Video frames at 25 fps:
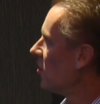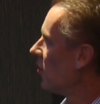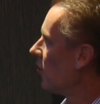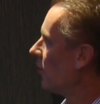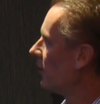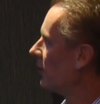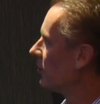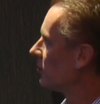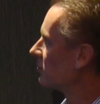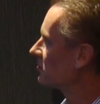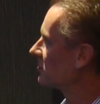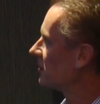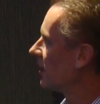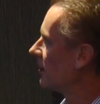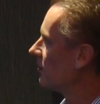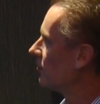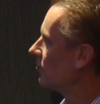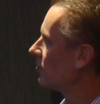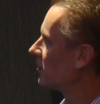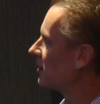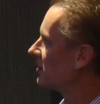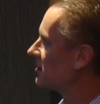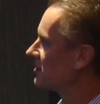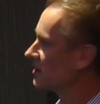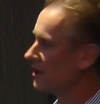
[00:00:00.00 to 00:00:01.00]
or we also
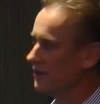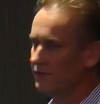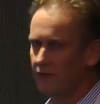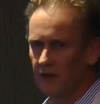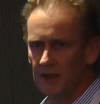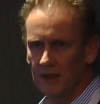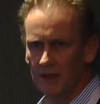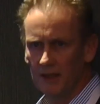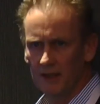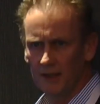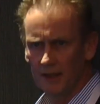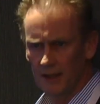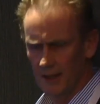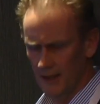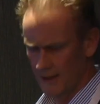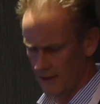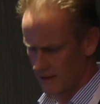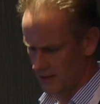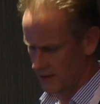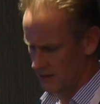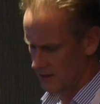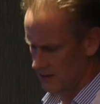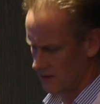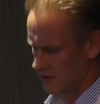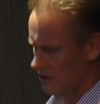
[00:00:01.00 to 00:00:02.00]
look at CVD death
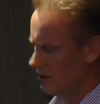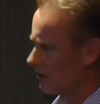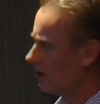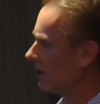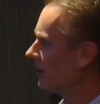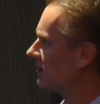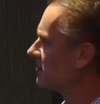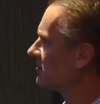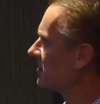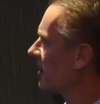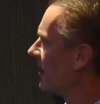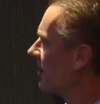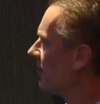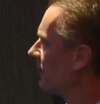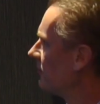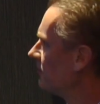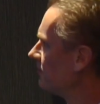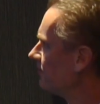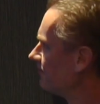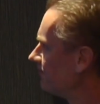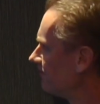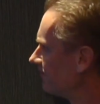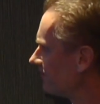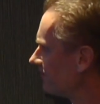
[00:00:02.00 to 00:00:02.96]
on its own.